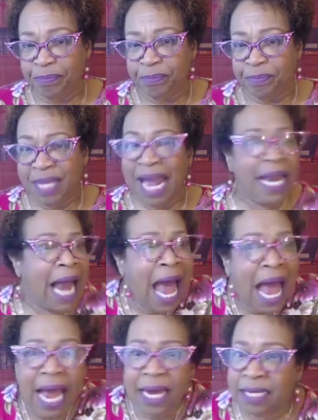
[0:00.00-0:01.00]
They
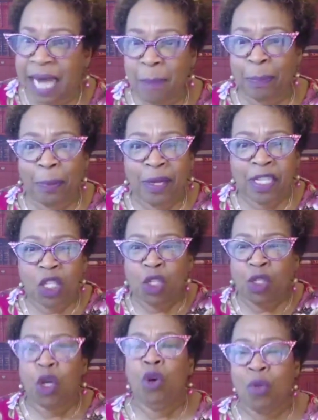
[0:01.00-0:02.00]
lied. They
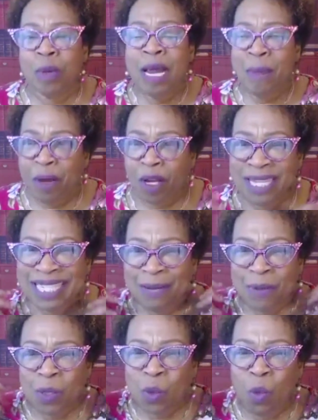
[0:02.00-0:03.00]
presumed because it
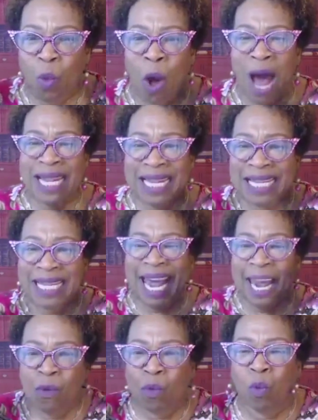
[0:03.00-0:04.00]
was what they